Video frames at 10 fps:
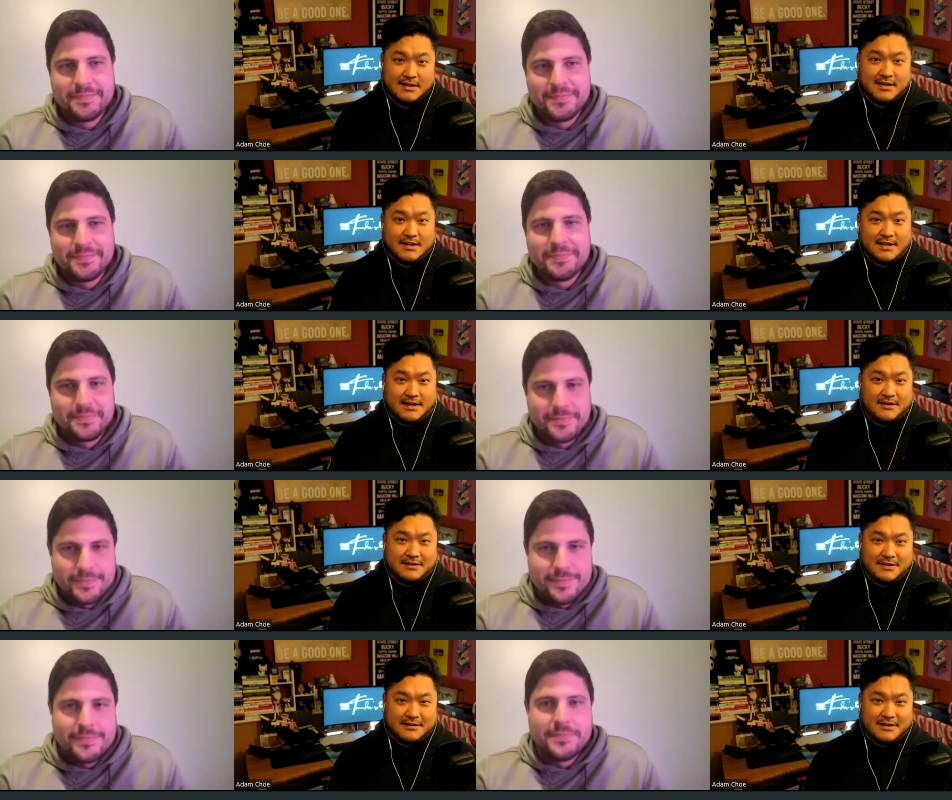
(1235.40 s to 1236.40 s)
Speaker 1: you know,
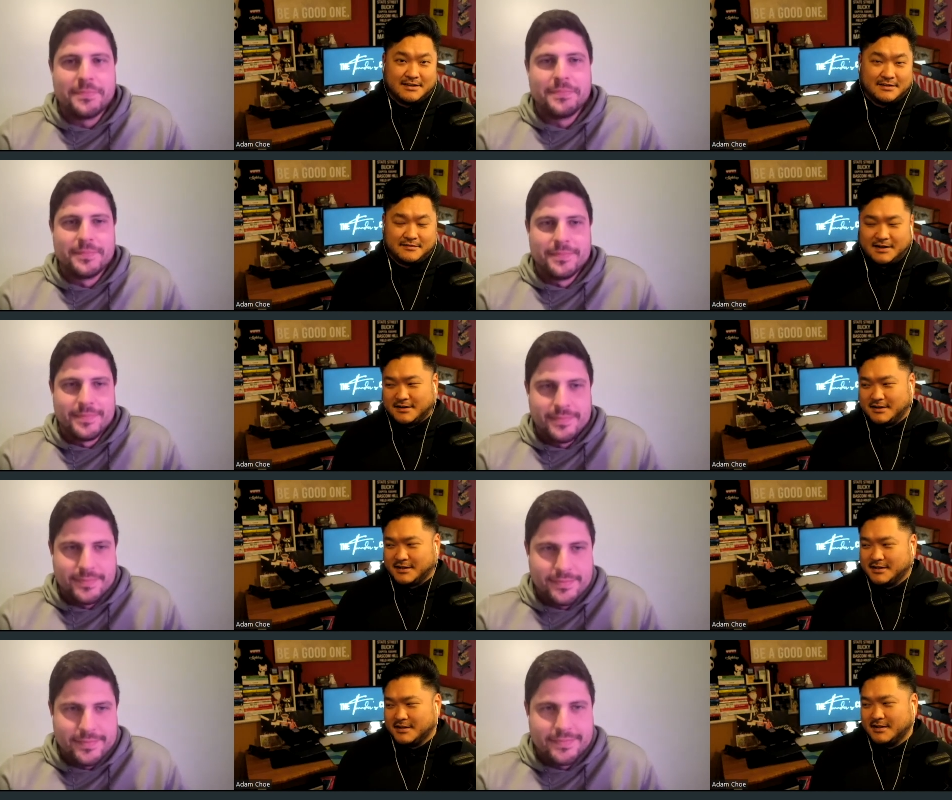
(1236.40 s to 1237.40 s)
you're at the
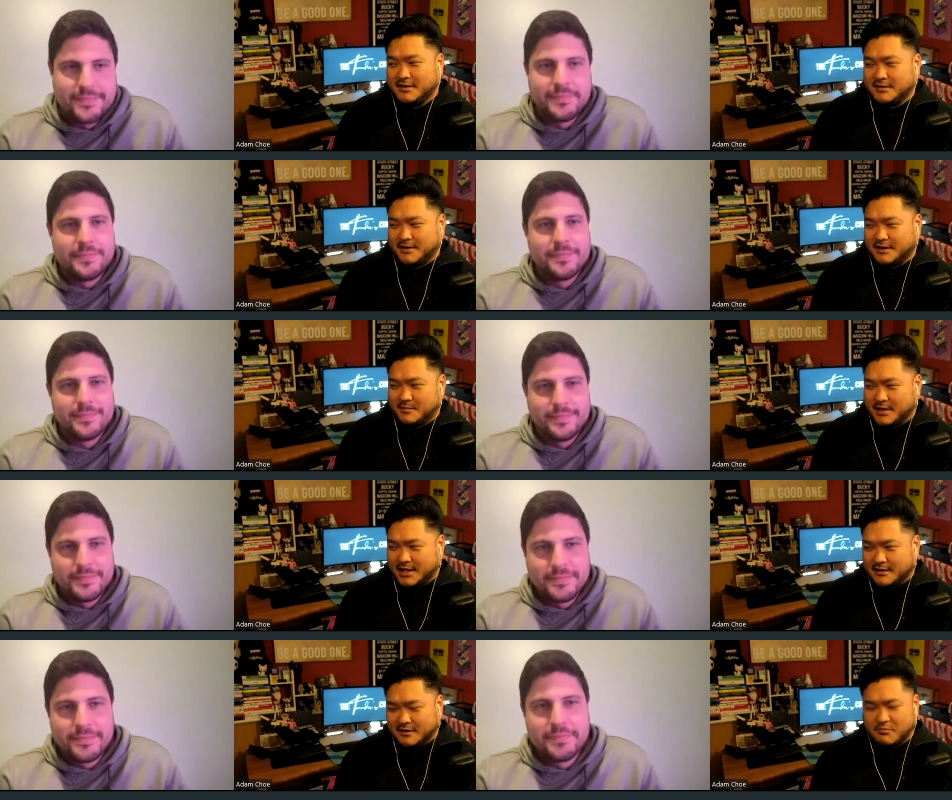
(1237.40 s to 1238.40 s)
very, very
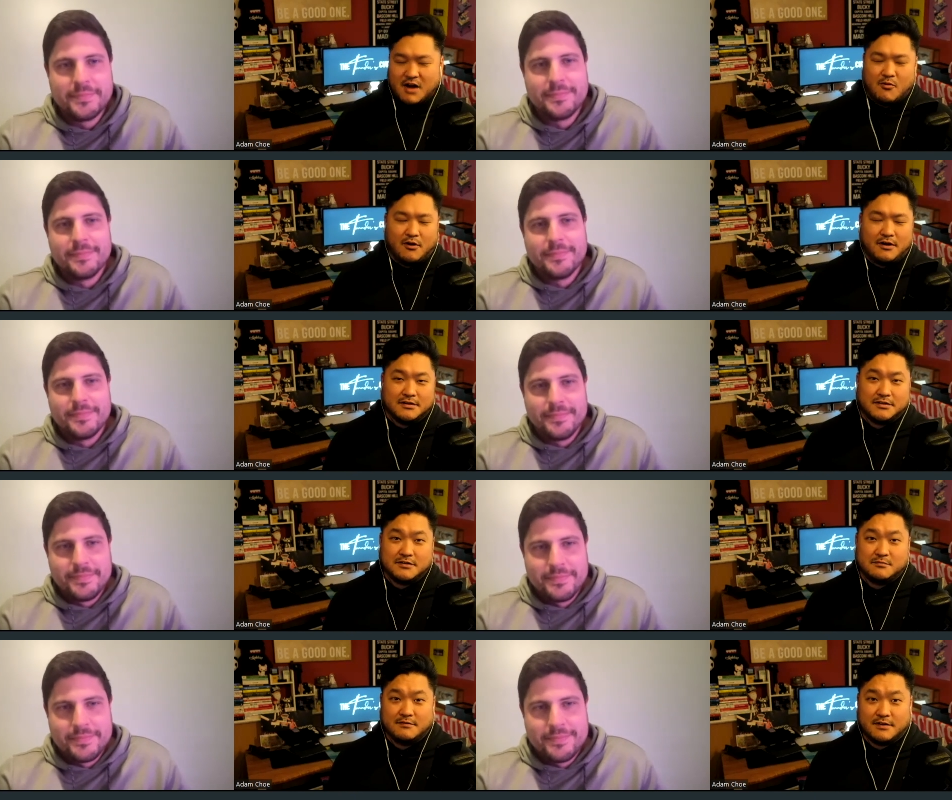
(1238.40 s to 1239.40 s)
beginning of the primordial
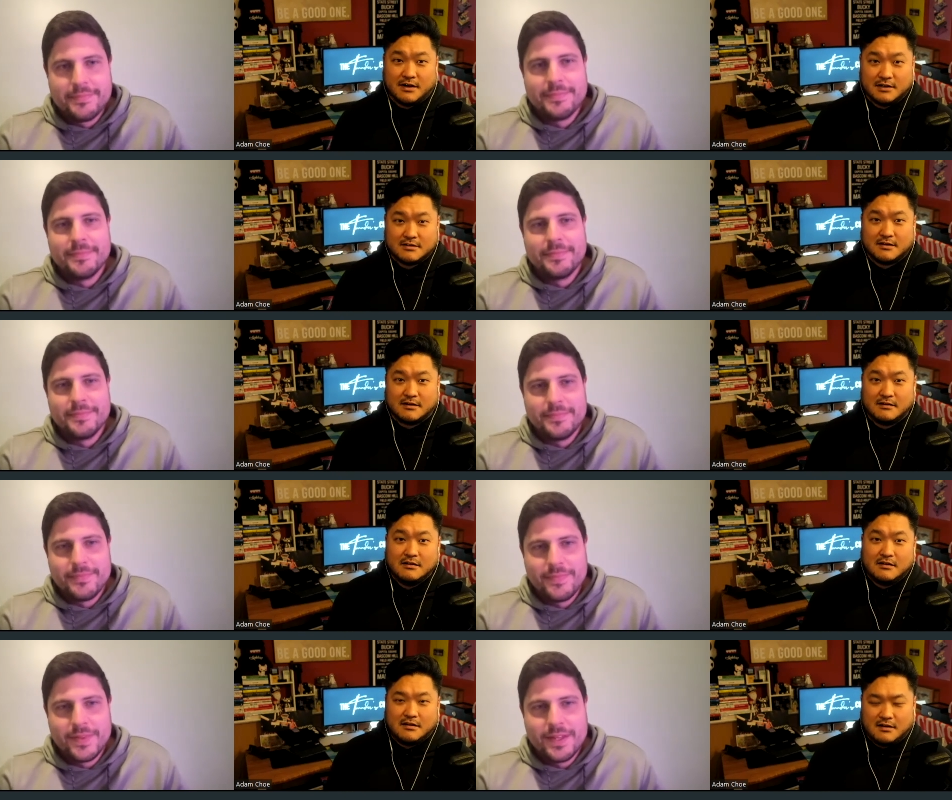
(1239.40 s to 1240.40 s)
soup of it all. So
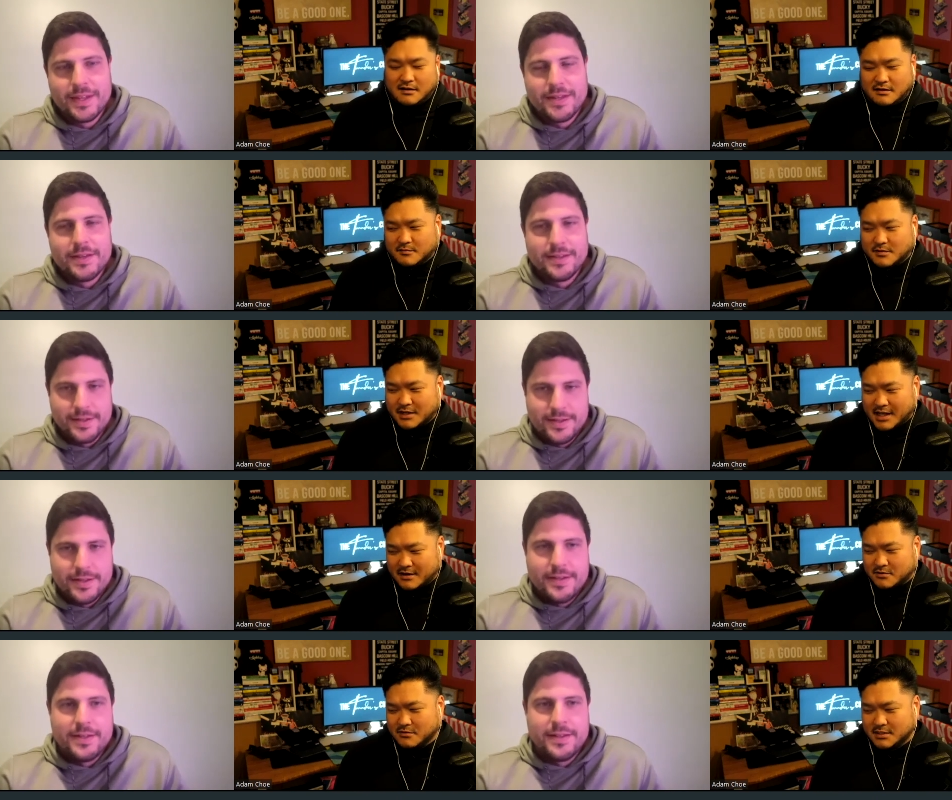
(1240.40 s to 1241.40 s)
um, kind of
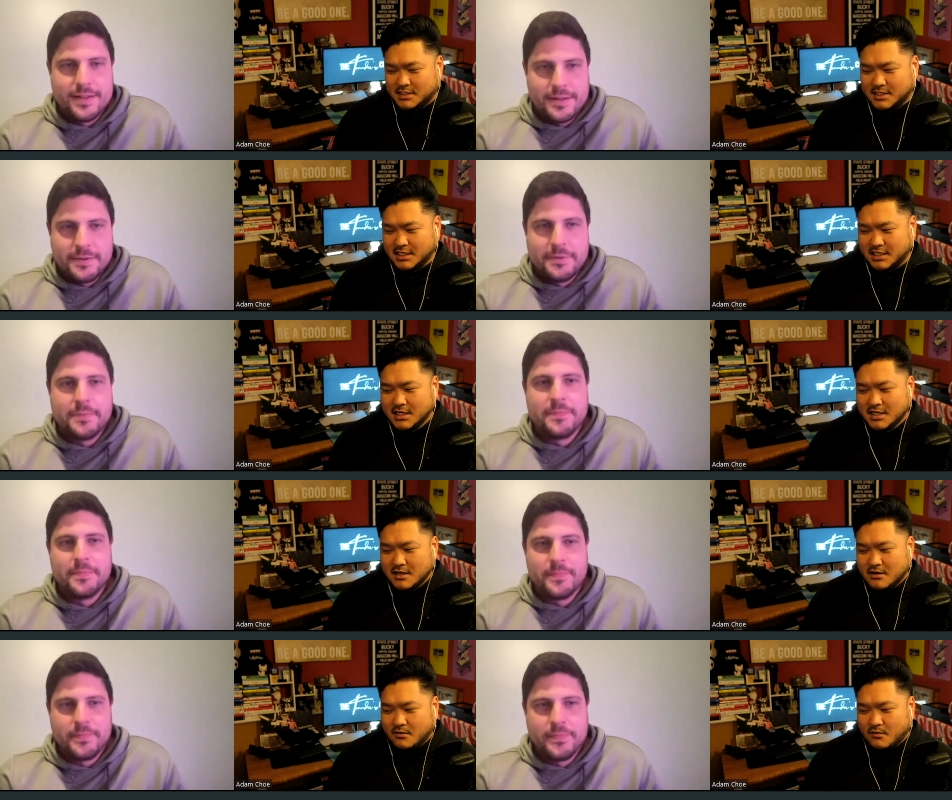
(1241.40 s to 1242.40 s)
cool to see.
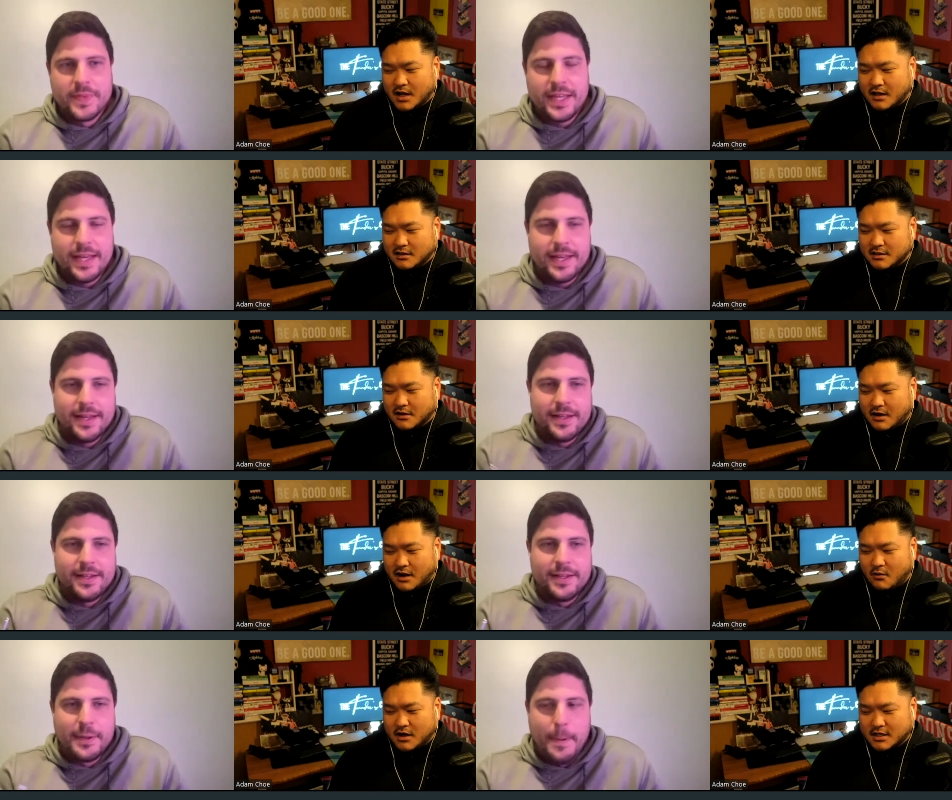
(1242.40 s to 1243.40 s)
Well, you know, I
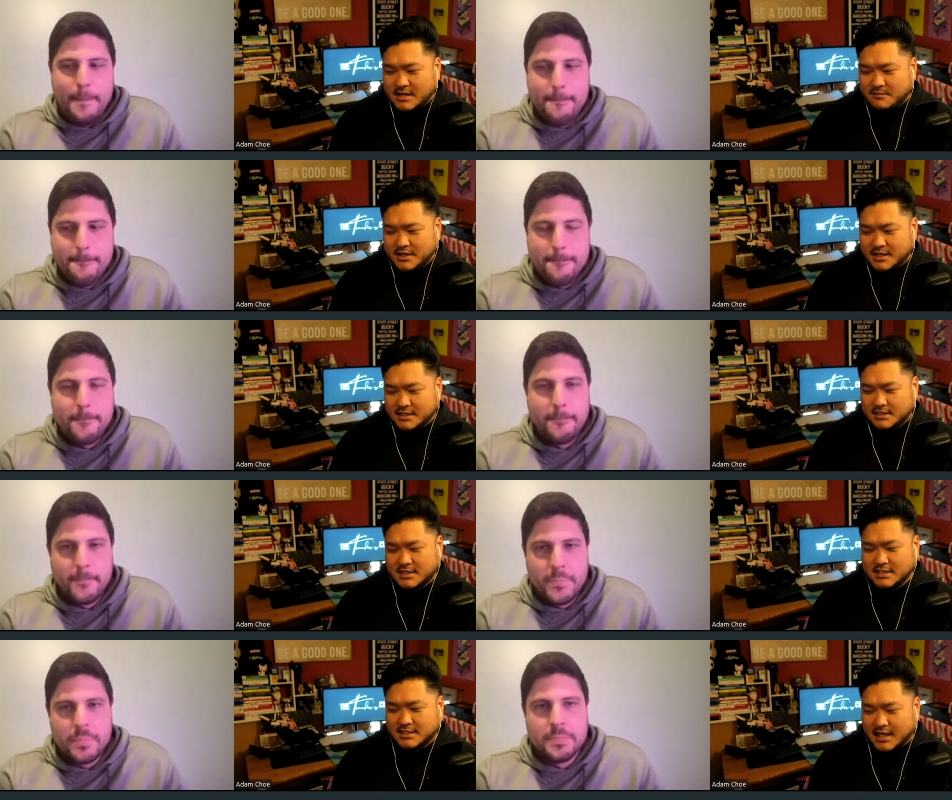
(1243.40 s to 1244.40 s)
want to keep these
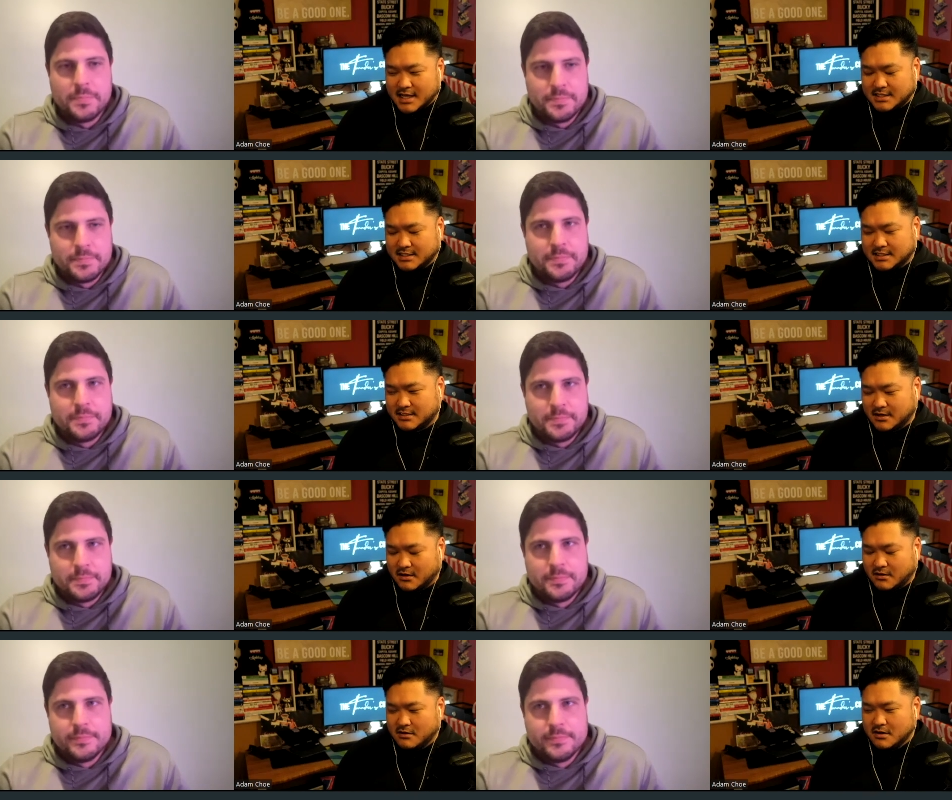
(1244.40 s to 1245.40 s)
concise. And
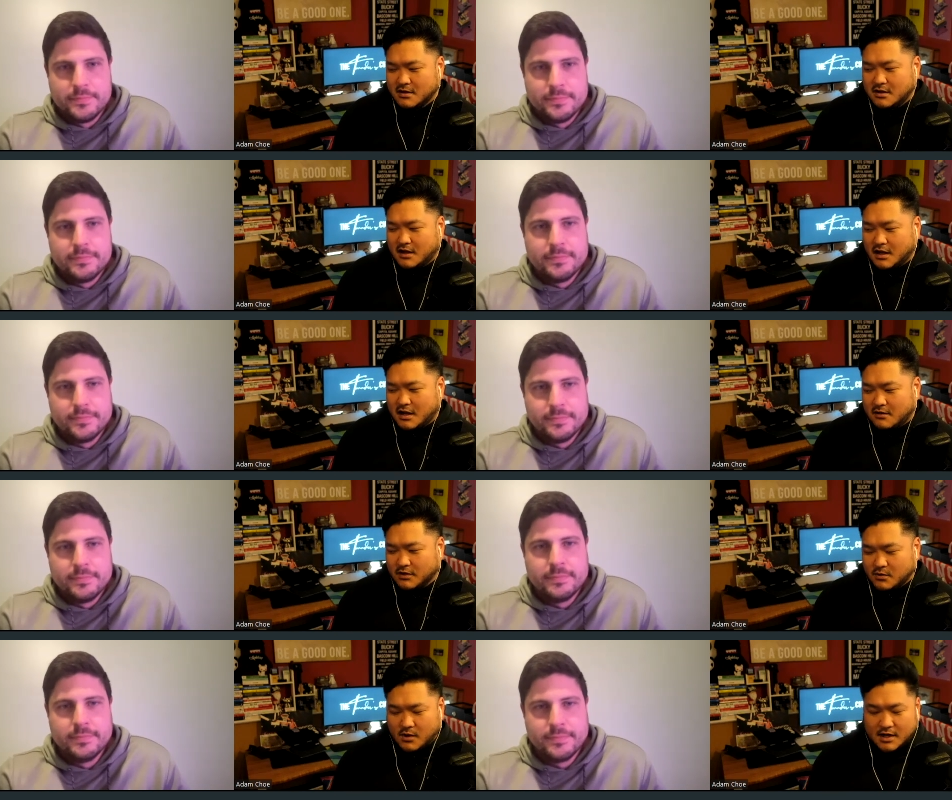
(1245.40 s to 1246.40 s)
so uh, I
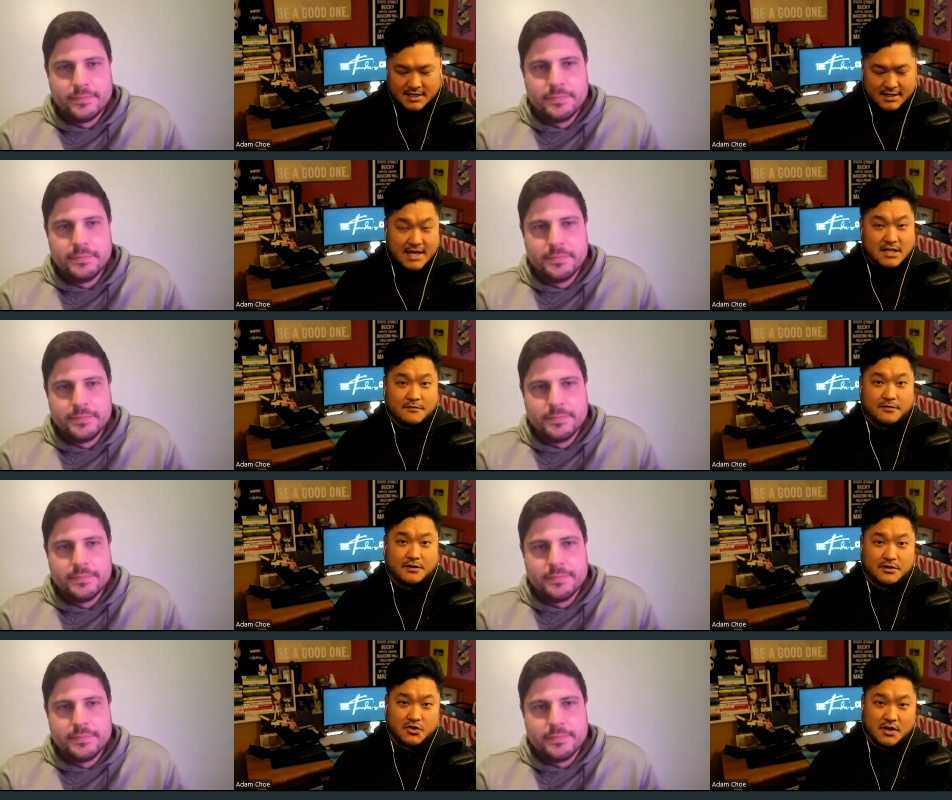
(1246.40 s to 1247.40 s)
really want to say thank you
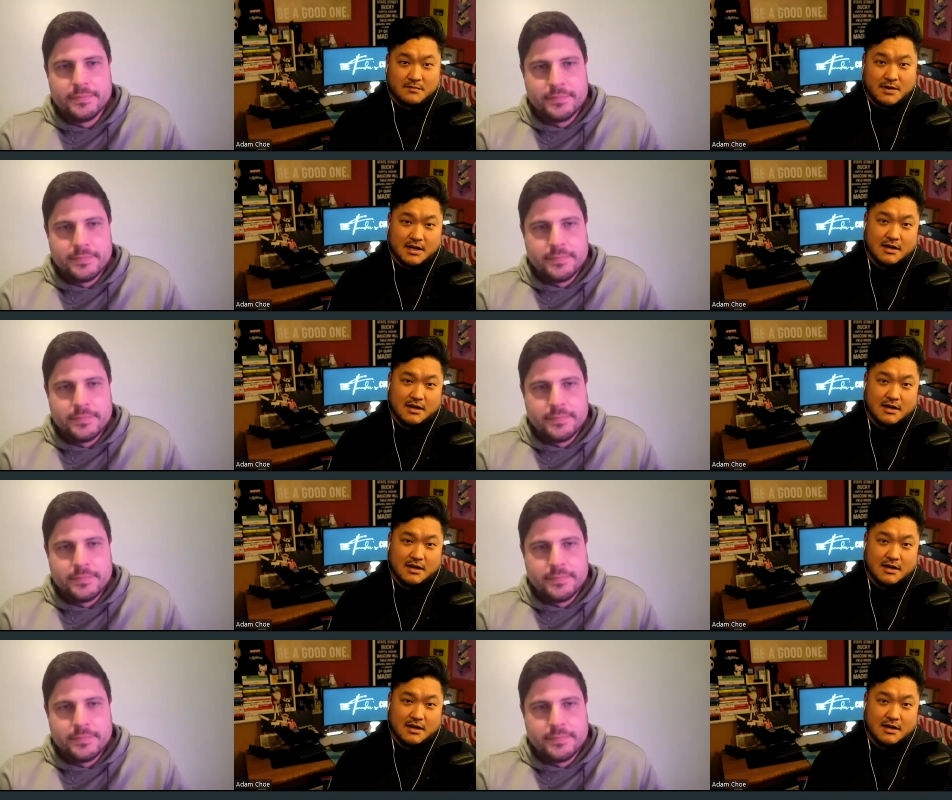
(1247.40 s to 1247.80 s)
for joining me